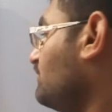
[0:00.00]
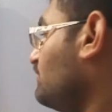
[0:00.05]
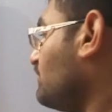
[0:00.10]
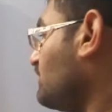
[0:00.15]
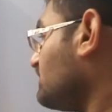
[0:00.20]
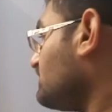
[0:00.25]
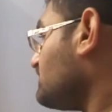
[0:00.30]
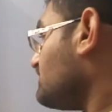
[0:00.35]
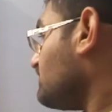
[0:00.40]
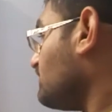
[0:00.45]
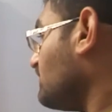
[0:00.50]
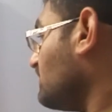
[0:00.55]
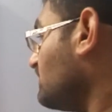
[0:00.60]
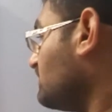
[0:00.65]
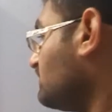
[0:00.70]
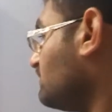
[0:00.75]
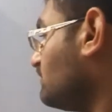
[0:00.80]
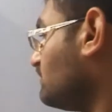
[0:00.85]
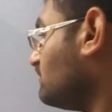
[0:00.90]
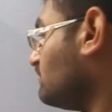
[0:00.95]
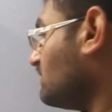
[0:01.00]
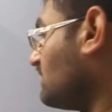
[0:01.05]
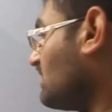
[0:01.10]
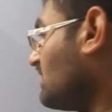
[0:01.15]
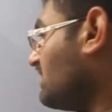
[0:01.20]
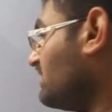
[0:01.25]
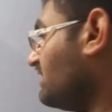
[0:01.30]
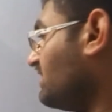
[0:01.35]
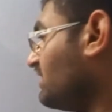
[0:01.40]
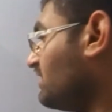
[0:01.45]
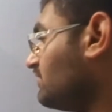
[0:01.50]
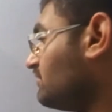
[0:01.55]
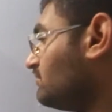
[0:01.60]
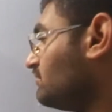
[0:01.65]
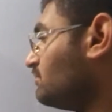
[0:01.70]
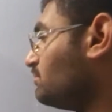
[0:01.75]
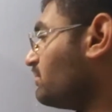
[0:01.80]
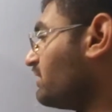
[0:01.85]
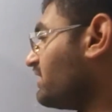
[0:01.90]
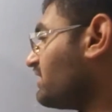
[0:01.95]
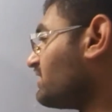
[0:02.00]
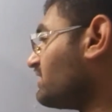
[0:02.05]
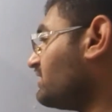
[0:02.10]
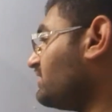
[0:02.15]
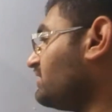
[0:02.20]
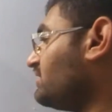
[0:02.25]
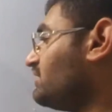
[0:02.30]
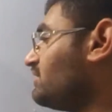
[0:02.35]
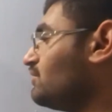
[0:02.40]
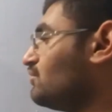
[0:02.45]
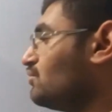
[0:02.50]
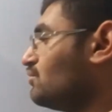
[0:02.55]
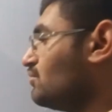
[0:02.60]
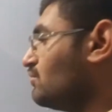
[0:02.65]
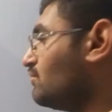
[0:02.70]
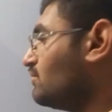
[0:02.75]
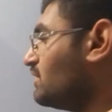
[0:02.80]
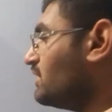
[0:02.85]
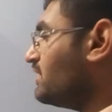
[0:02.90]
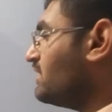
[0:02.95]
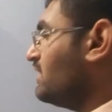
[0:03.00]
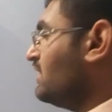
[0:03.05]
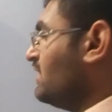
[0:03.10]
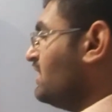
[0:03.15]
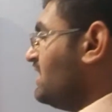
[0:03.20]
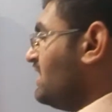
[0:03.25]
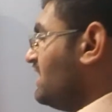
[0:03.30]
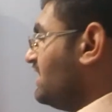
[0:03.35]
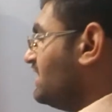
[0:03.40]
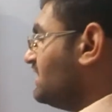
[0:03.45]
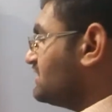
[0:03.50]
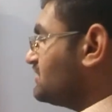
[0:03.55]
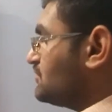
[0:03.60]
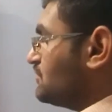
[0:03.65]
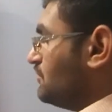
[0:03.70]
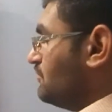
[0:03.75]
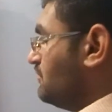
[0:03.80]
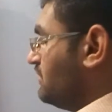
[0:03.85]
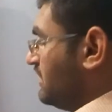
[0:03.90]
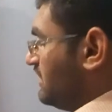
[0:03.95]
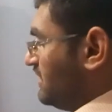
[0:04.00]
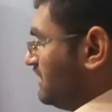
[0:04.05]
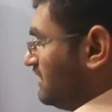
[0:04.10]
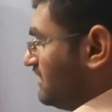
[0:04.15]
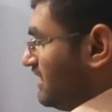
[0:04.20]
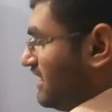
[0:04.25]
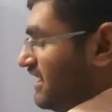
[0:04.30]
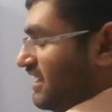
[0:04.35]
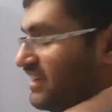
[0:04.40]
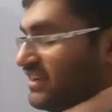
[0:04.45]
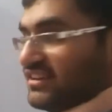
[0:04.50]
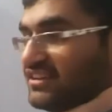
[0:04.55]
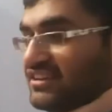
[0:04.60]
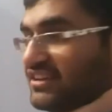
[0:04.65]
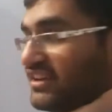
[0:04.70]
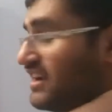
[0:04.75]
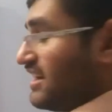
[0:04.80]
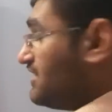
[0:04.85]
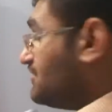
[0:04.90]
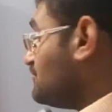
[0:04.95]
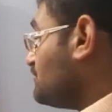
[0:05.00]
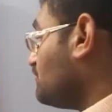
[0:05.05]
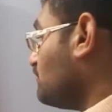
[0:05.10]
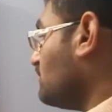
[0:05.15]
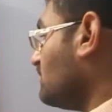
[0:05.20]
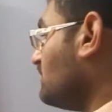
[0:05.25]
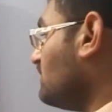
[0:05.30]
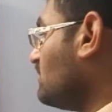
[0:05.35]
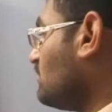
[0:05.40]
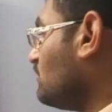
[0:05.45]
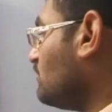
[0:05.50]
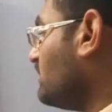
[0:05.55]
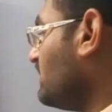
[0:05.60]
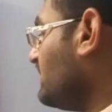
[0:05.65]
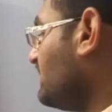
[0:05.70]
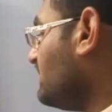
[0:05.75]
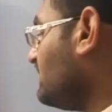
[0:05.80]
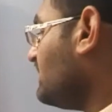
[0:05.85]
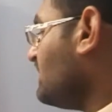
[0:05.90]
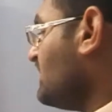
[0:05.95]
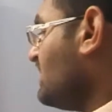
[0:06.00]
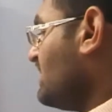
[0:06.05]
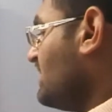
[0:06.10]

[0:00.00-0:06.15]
first one I have the bracket over x of n and h1 of n,